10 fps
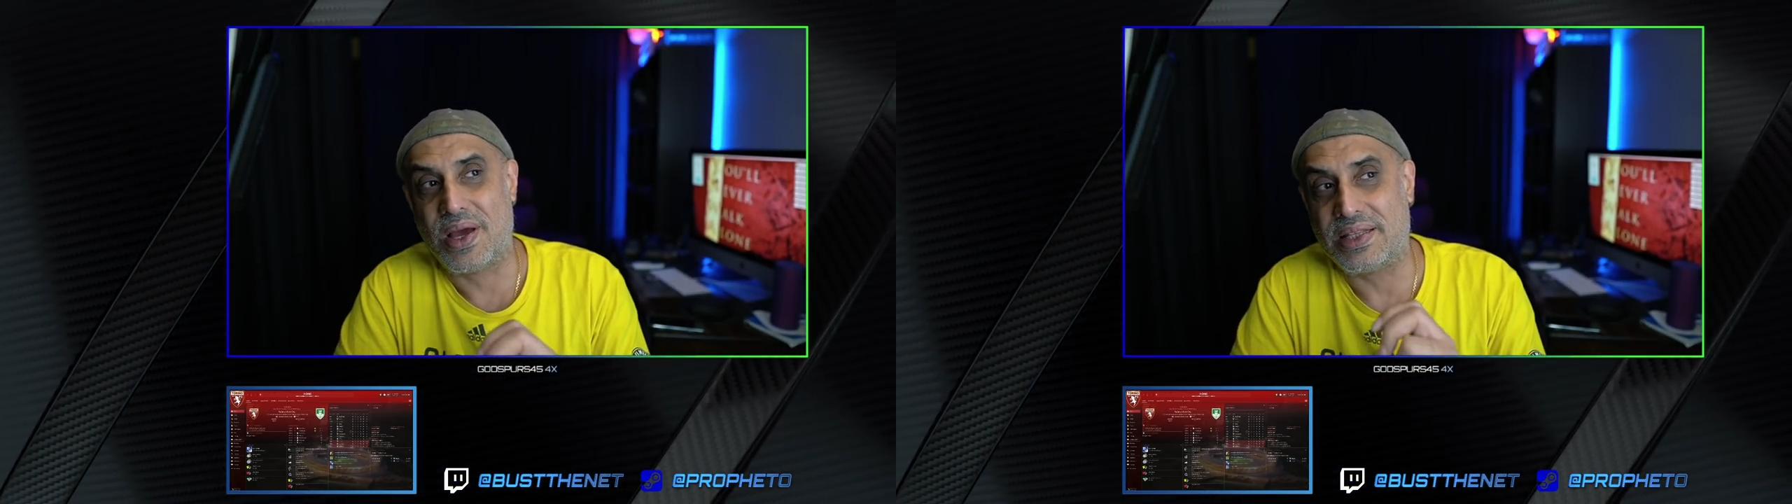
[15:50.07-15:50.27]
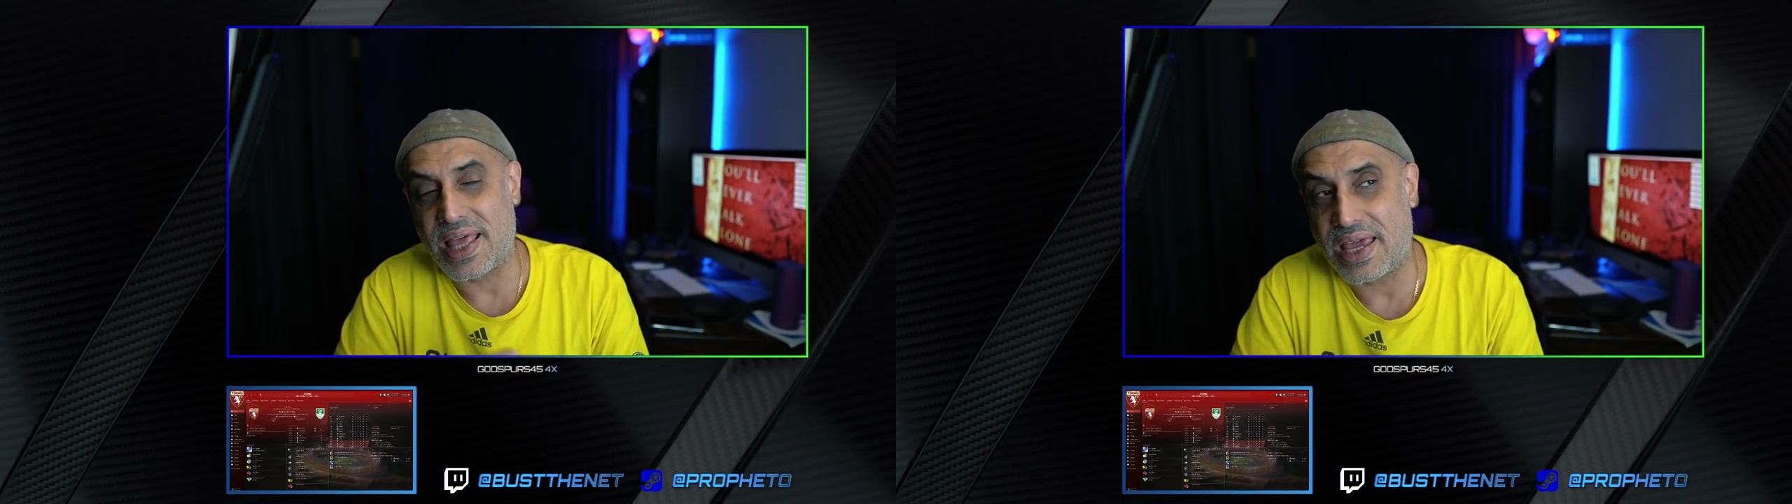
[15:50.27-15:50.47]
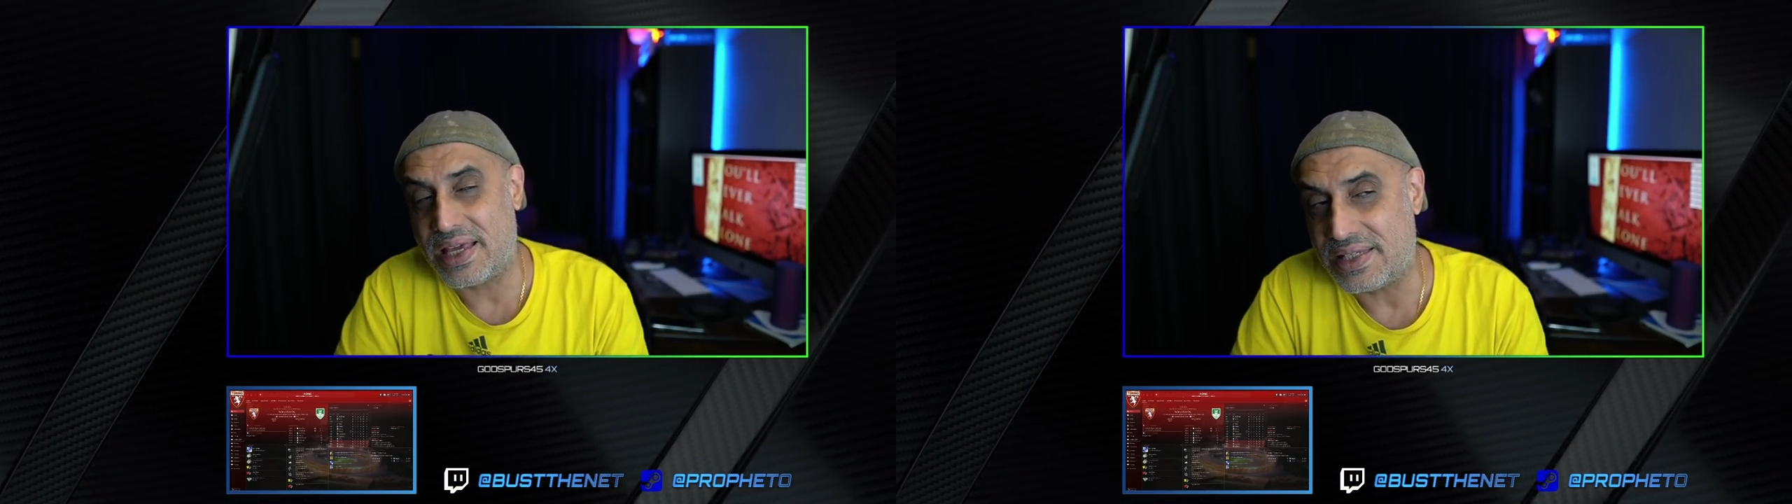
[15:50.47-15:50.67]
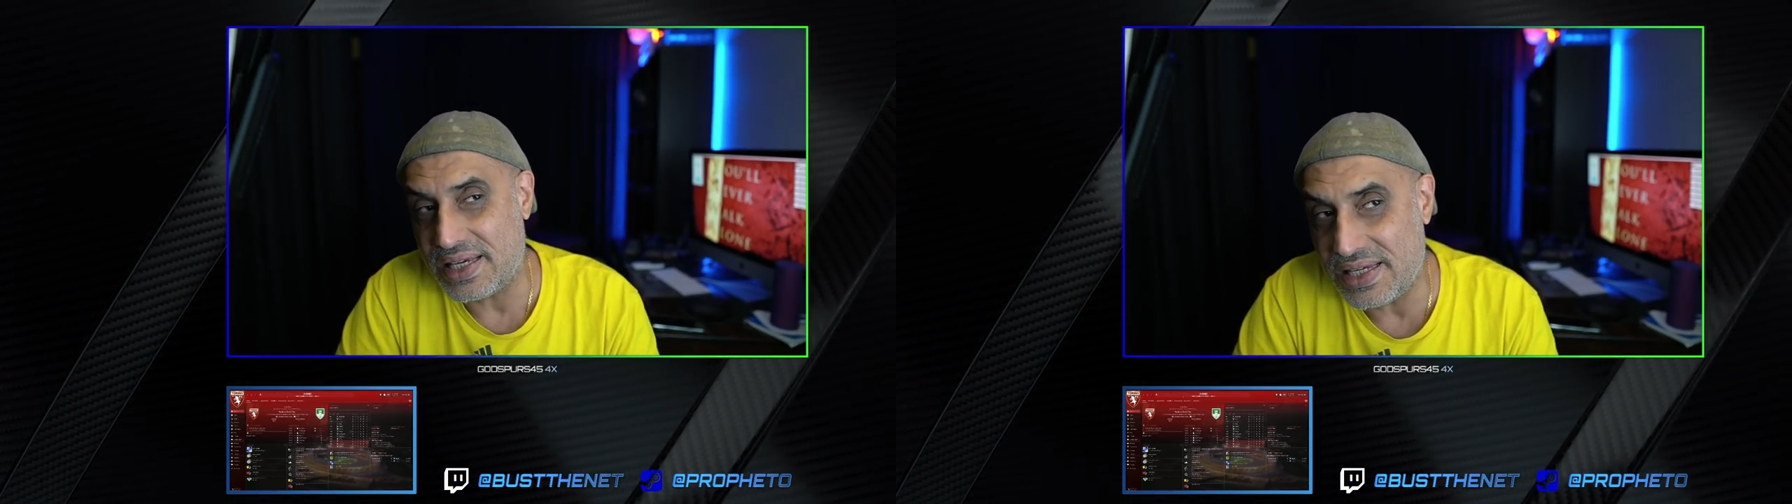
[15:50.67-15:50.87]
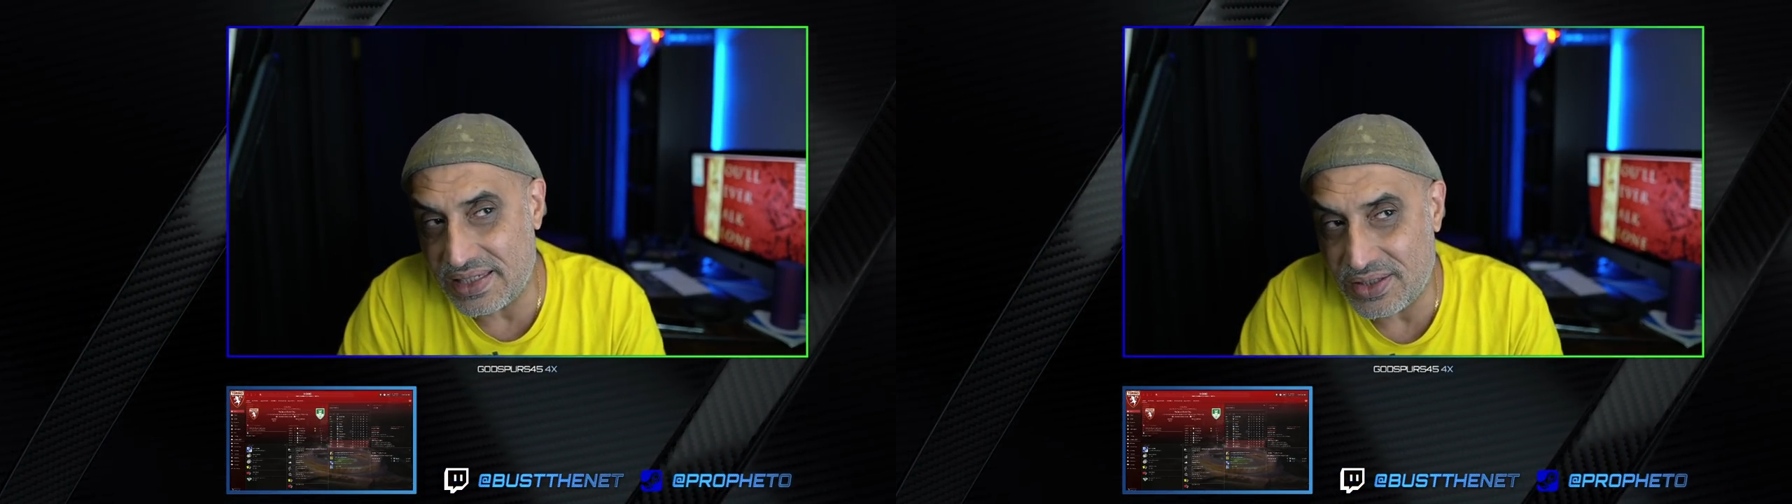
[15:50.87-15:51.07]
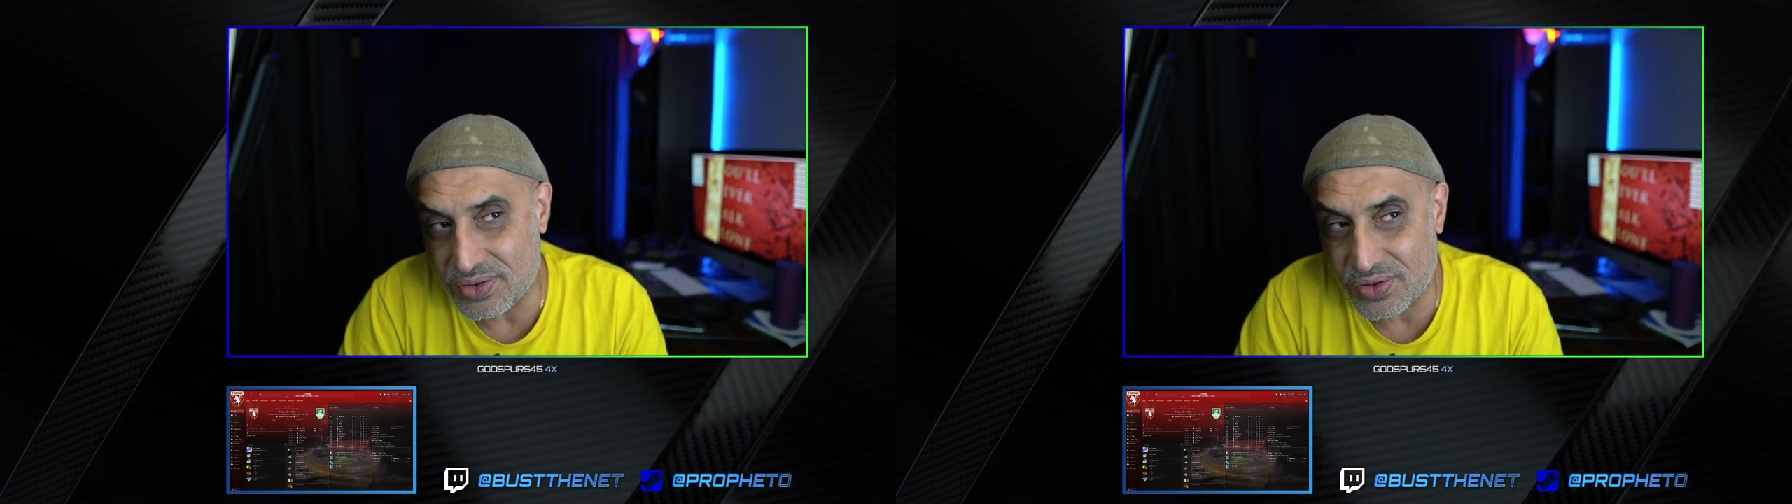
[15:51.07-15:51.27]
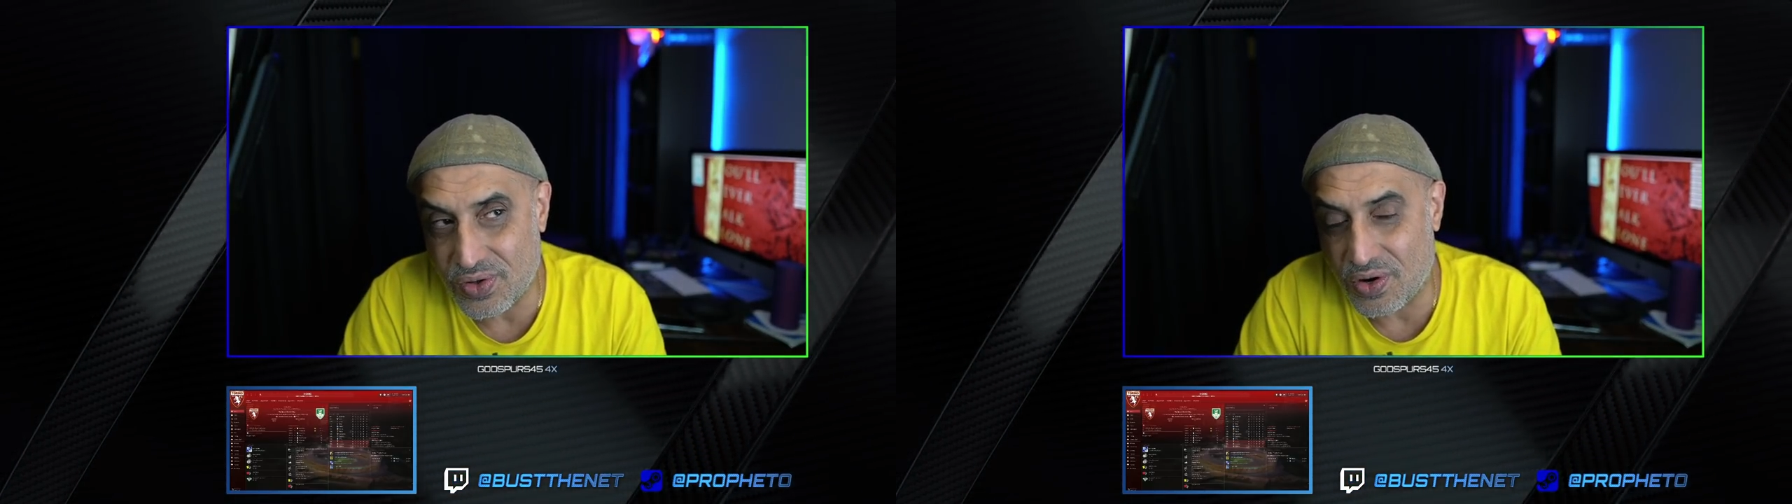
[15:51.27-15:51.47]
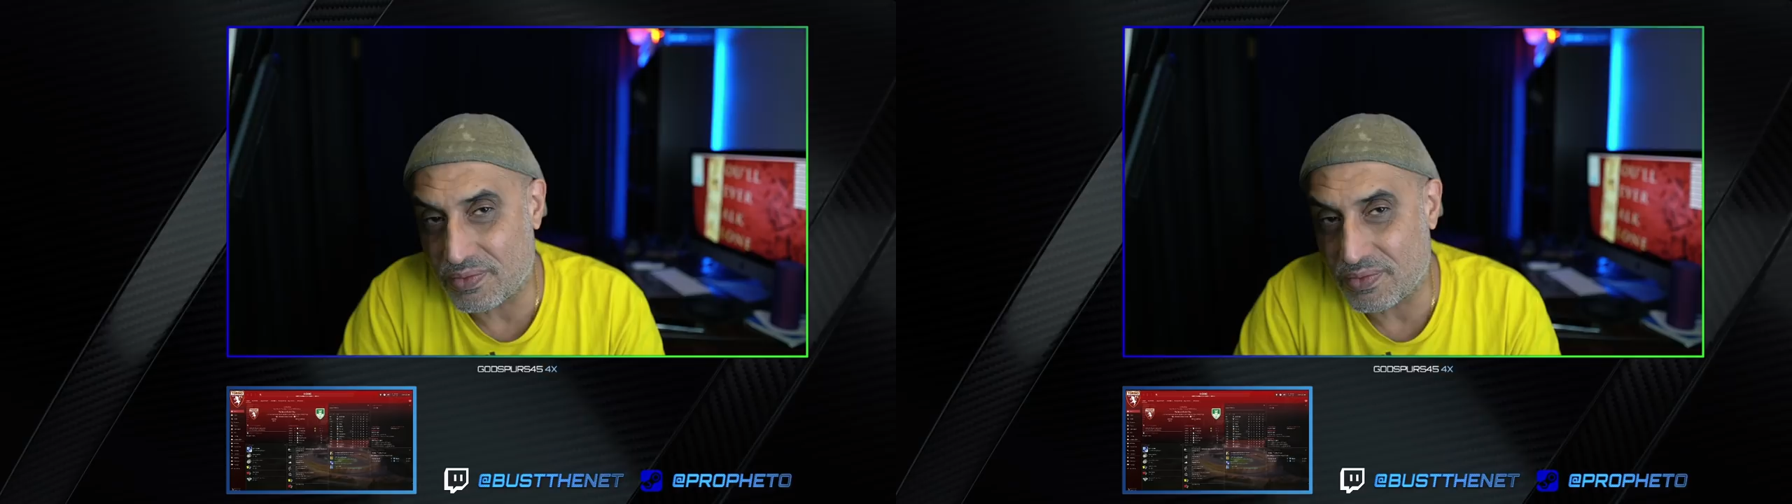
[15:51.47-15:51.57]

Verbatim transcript: attack. It's easy to score